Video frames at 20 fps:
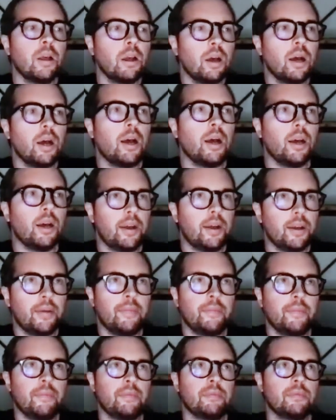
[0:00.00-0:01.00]

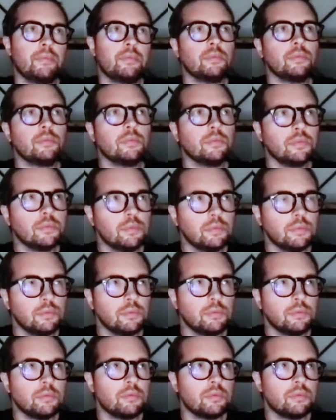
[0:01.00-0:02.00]
So
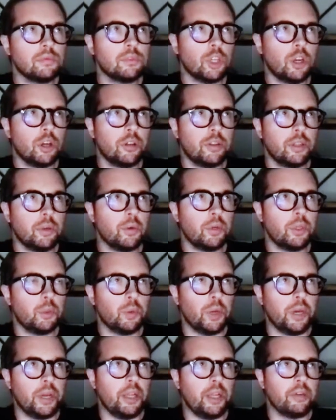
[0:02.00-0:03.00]
I think with
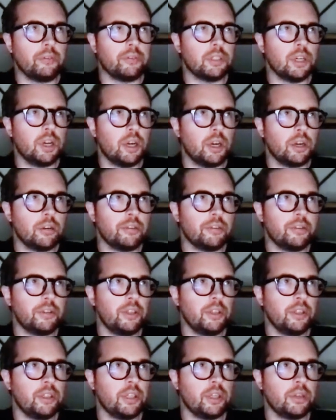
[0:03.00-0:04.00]
wedding
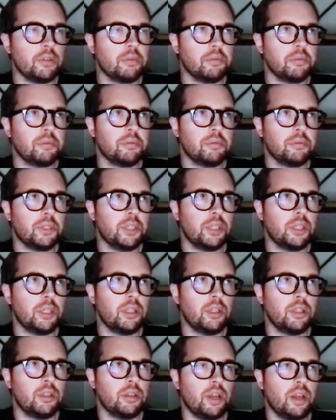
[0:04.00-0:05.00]
photography, like
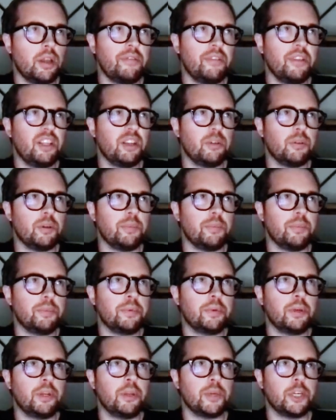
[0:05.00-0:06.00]
I feel like we
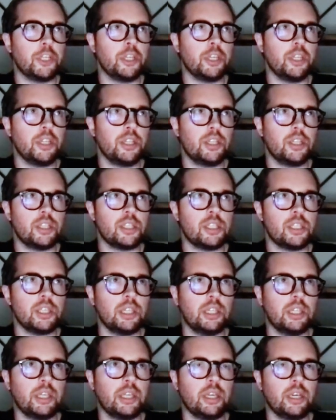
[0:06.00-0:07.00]
pretty much hit the
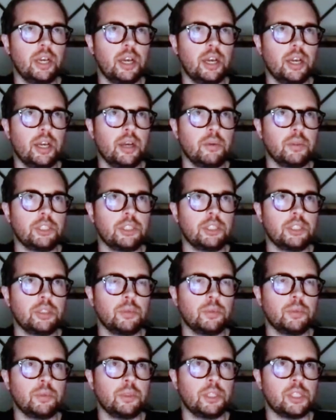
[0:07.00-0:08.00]
ceiling. Still, we
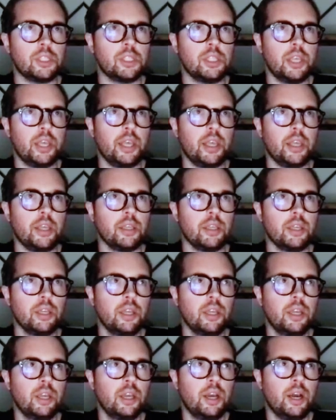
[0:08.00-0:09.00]
want to stay.
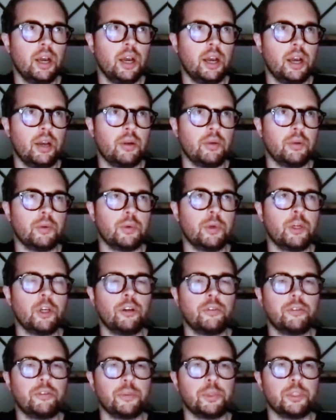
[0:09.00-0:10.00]
I want to
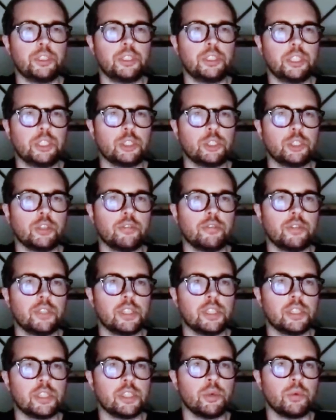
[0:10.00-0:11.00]
offer boutique
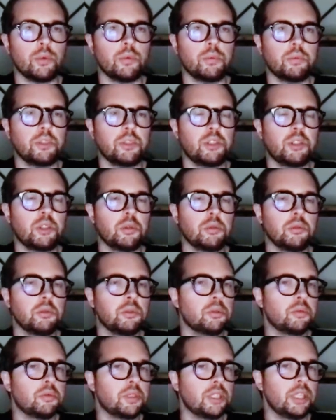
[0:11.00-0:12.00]
services, so we don't
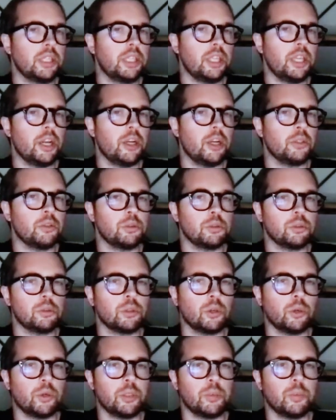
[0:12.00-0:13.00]
really care to
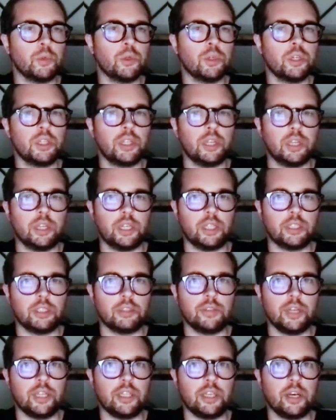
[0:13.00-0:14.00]
grow it more. Like as of
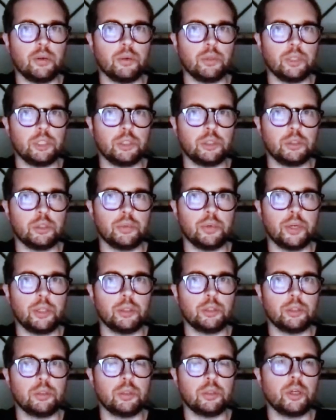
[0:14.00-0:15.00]
right now, we shoot
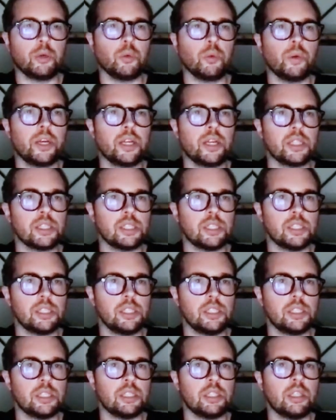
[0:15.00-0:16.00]
about 200 weddings a
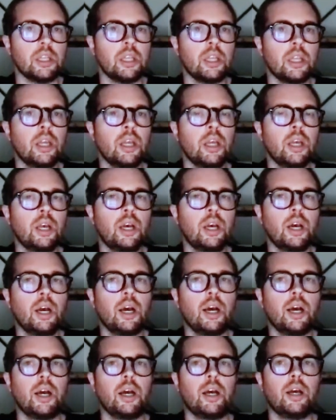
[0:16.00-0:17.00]
season,
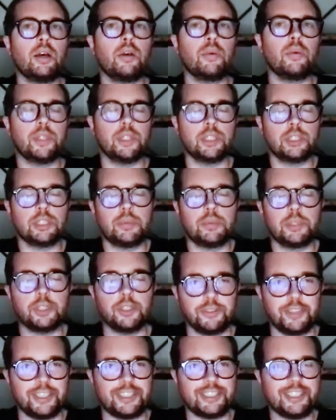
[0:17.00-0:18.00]
with the exception
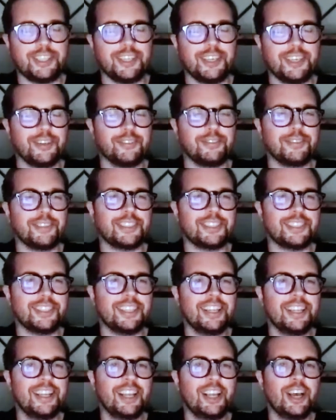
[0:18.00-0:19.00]
of this year, obviously.
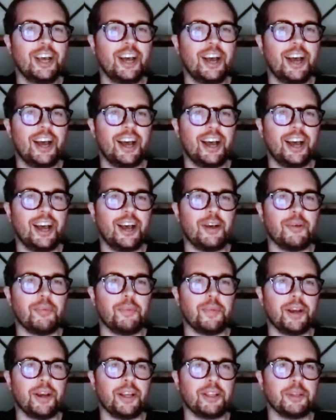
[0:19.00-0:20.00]

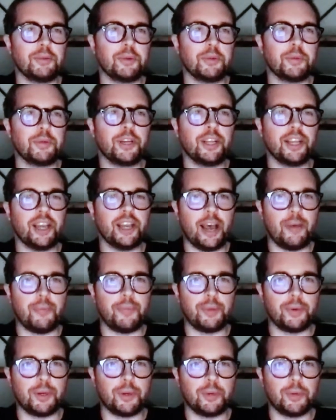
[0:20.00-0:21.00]
But we're pretty happy
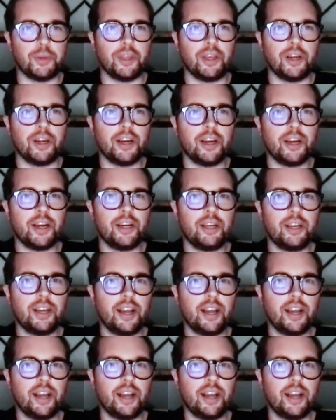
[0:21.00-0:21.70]
where we are.